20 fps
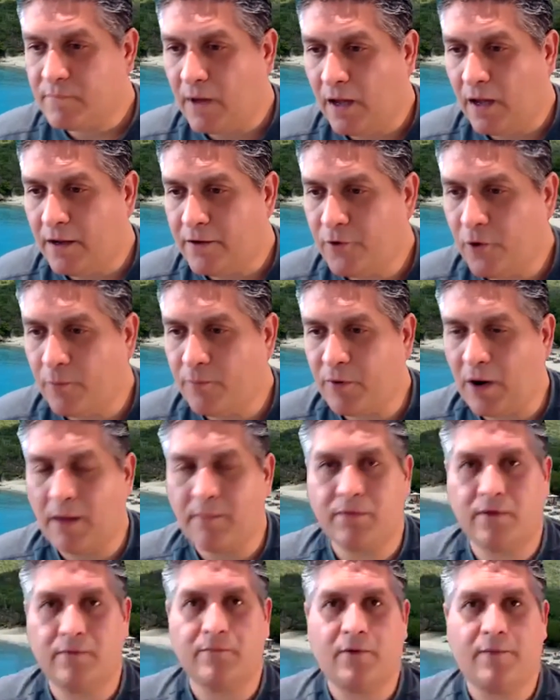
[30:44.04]
No
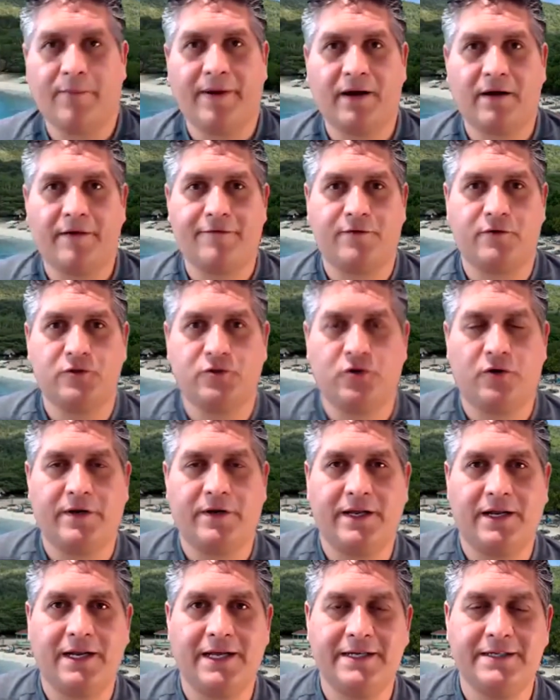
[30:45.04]
problem, Rebecca, for
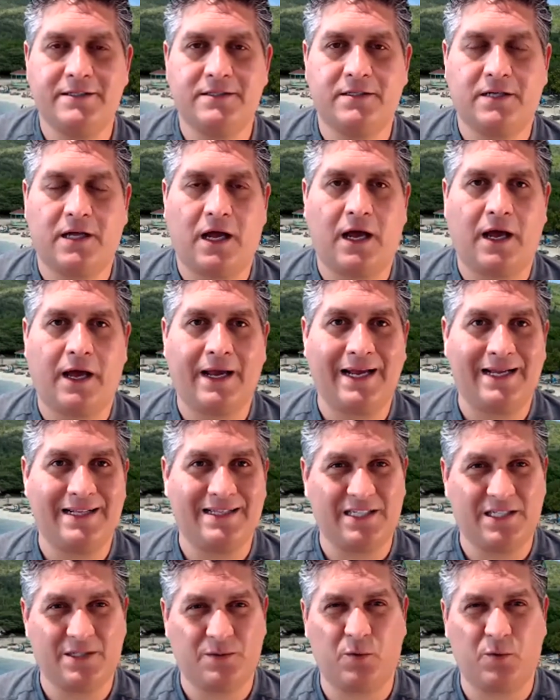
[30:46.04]
joining late. Again,
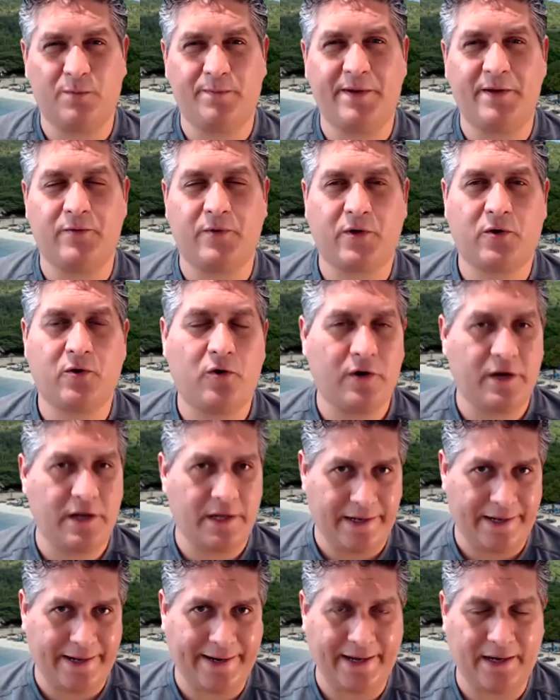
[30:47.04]
this will be recorded
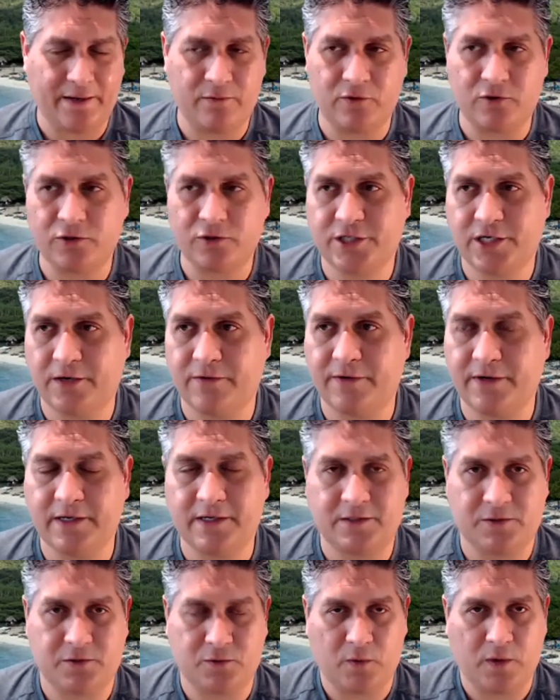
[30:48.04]
and I will share it
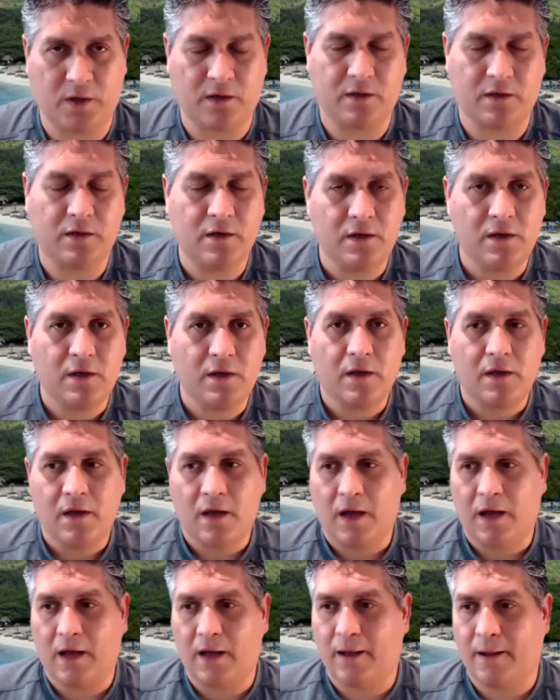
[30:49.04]
as well.
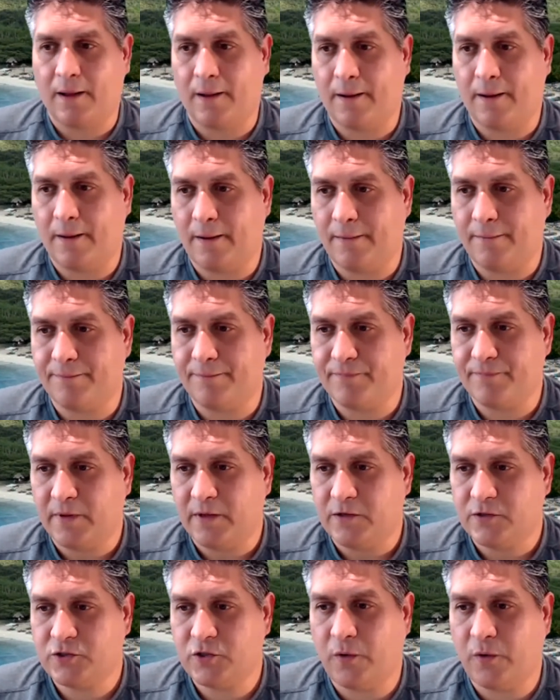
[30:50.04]

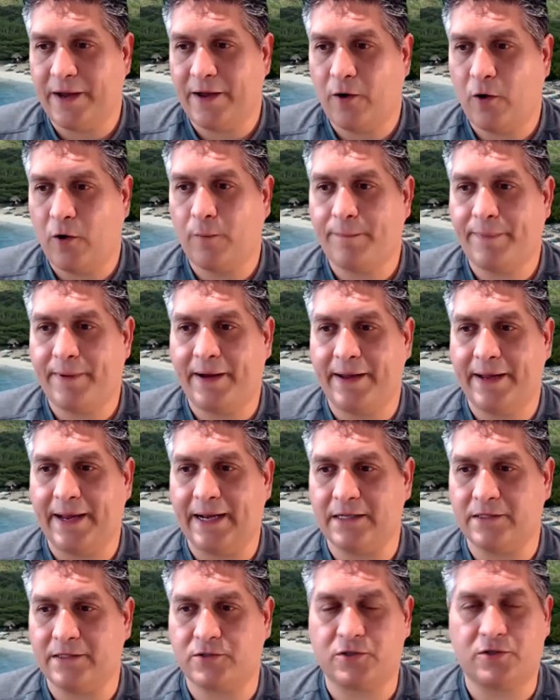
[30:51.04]
So I hope I
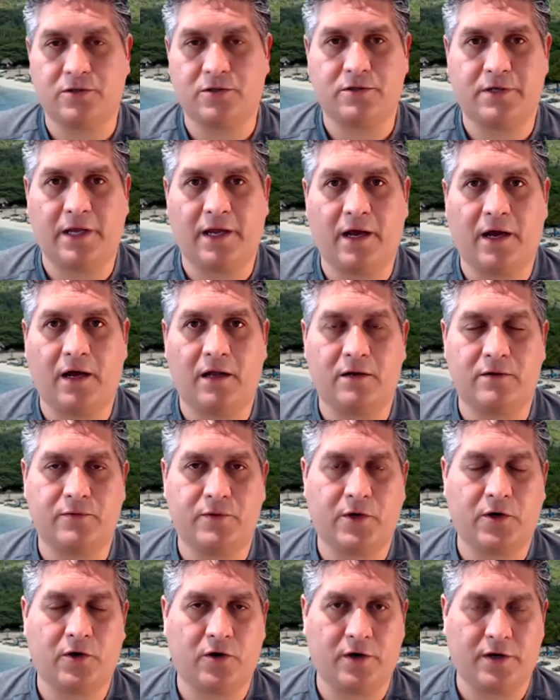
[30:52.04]
answered Igal
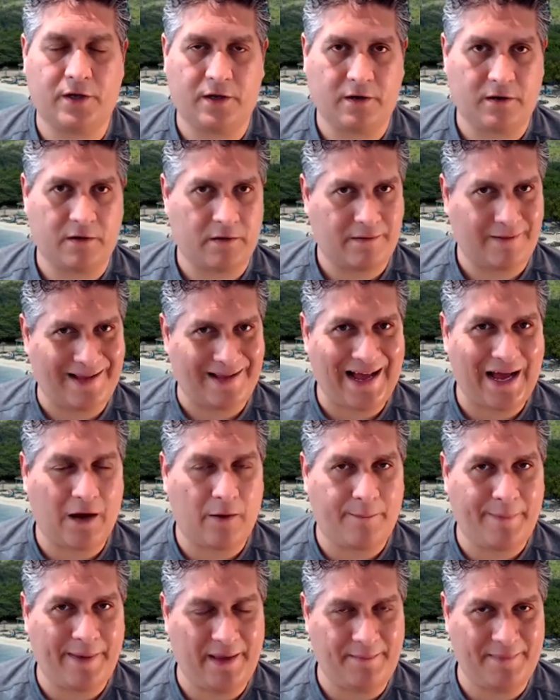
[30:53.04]
regarding how
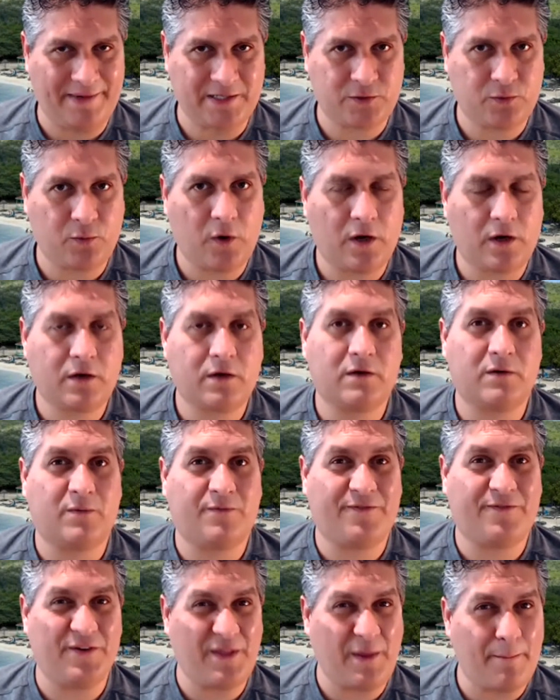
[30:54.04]
payments work.
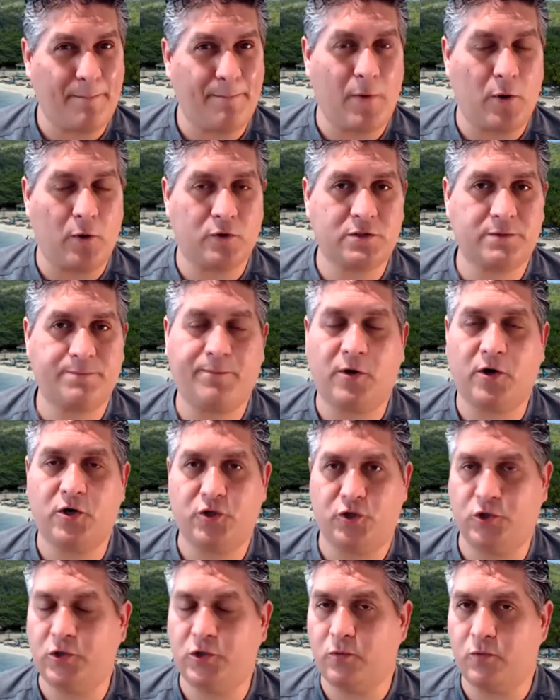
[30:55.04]
For the most
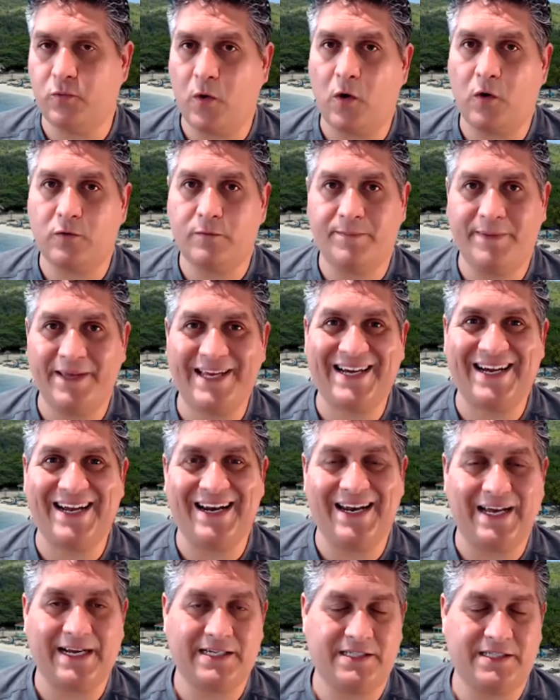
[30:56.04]
part, you won't be
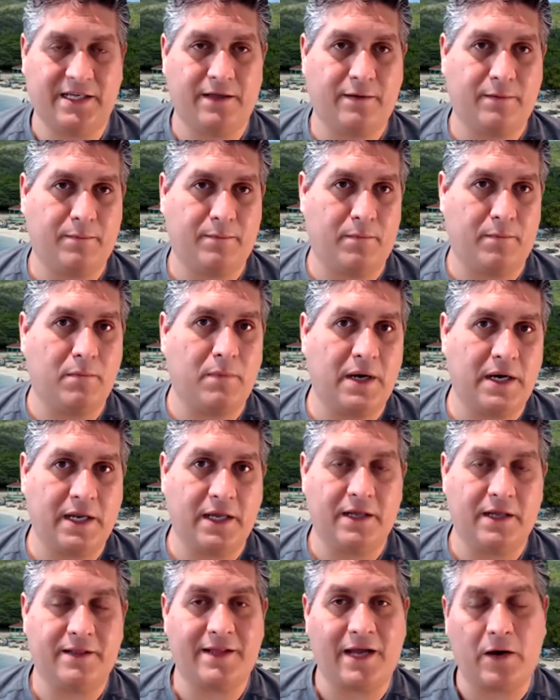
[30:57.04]
collecting money
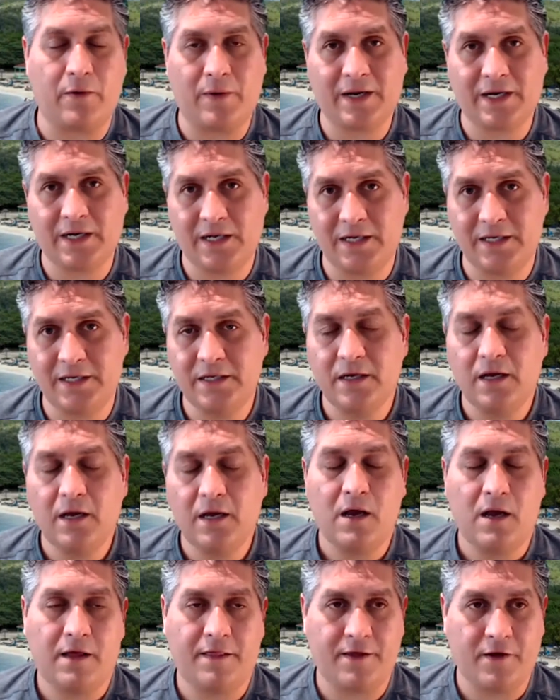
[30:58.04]
directly.
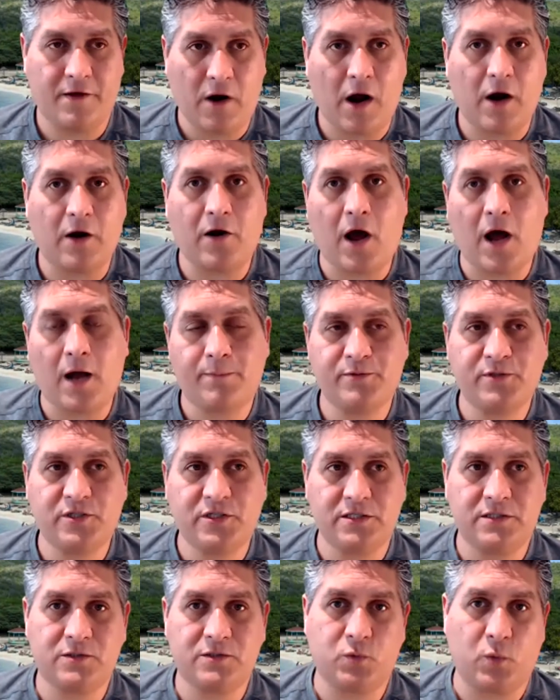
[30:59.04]
There are
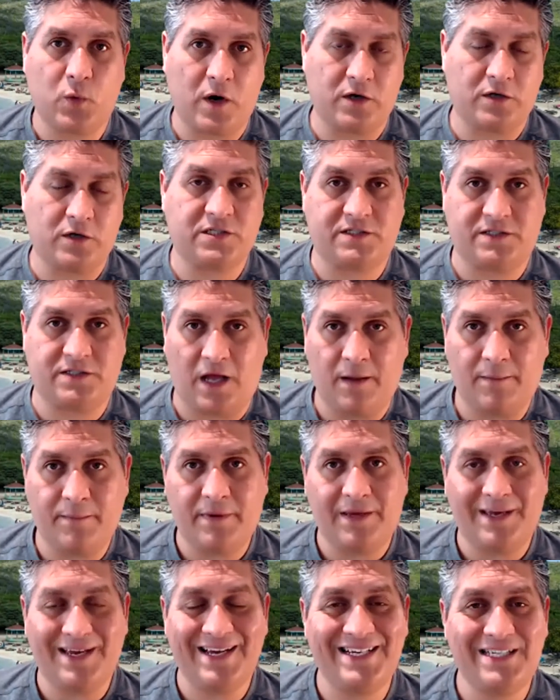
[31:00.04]
options where
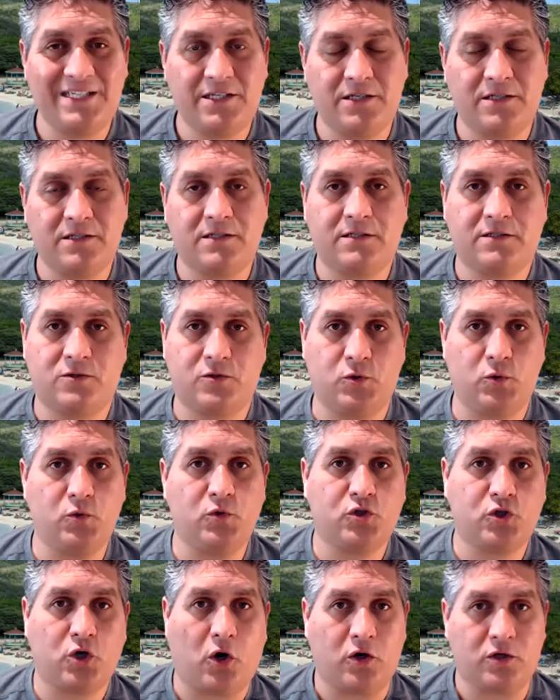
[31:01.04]
some agents do
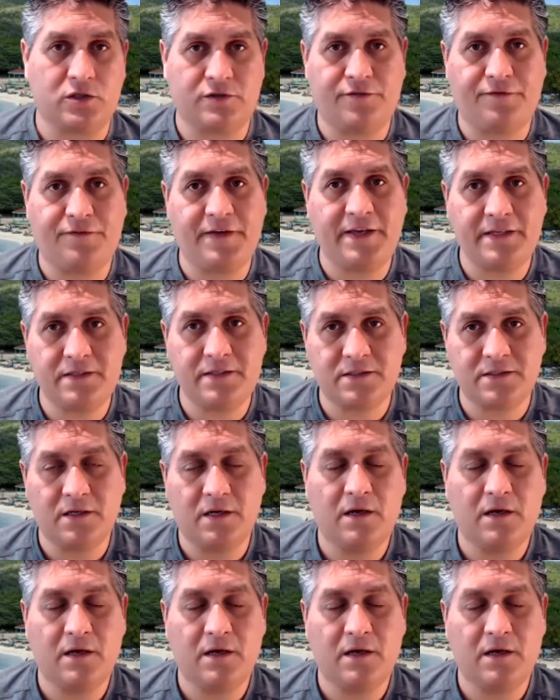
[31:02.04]
charge fees.